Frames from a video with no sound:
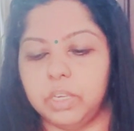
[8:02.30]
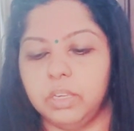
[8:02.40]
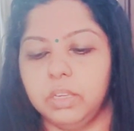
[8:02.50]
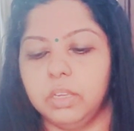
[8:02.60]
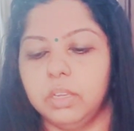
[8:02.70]
Okay.
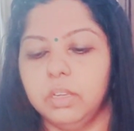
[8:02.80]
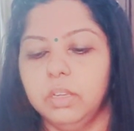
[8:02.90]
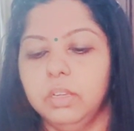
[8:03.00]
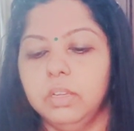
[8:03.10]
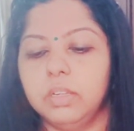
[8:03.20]

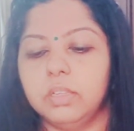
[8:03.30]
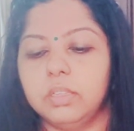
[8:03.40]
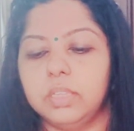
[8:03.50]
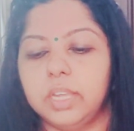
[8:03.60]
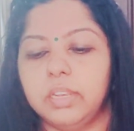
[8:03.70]

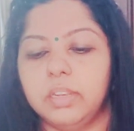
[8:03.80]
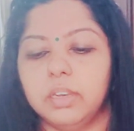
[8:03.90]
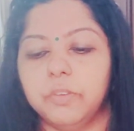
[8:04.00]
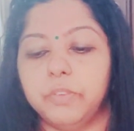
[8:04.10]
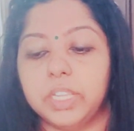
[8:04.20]
Then
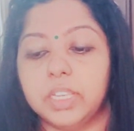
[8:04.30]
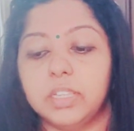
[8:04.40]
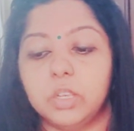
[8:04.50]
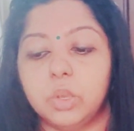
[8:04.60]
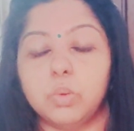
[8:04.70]
whether
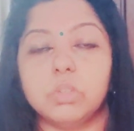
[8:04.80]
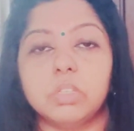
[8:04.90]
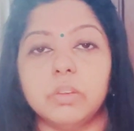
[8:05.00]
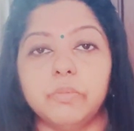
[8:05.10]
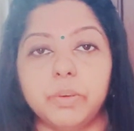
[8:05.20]
the
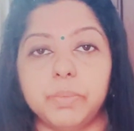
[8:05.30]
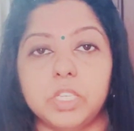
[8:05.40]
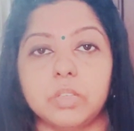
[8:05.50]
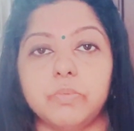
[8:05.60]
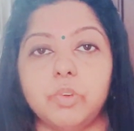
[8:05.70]
course
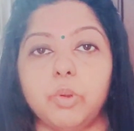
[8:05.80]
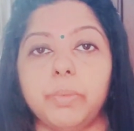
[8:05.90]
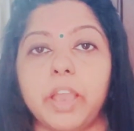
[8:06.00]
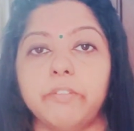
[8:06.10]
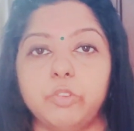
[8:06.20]
information
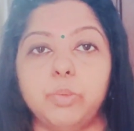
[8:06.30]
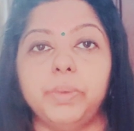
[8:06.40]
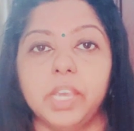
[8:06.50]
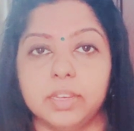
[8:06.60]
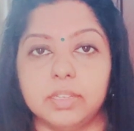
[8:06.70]
form have to
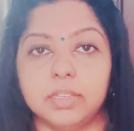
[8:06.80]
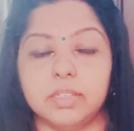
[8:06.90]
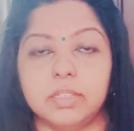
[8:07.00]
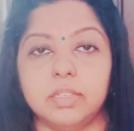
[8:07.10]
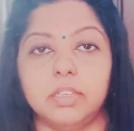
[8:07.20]
be
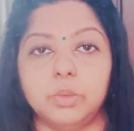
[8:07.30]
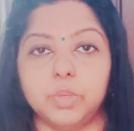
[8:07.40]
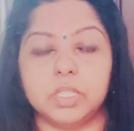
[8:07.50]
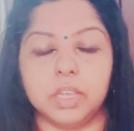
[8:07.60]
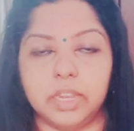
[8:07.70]
attested. It
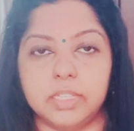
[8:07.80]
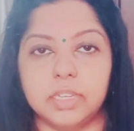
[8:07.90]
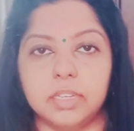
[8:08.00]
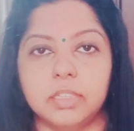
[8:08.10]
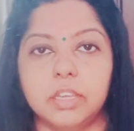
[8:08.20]
was yet
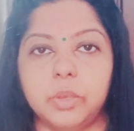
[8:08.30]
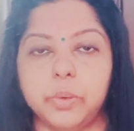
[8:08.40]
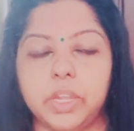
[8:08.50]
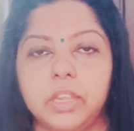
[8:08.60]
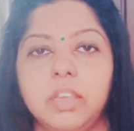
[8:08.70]
another
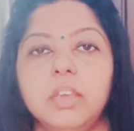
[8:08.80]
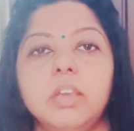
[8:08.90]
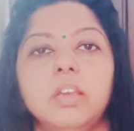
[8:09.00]
query.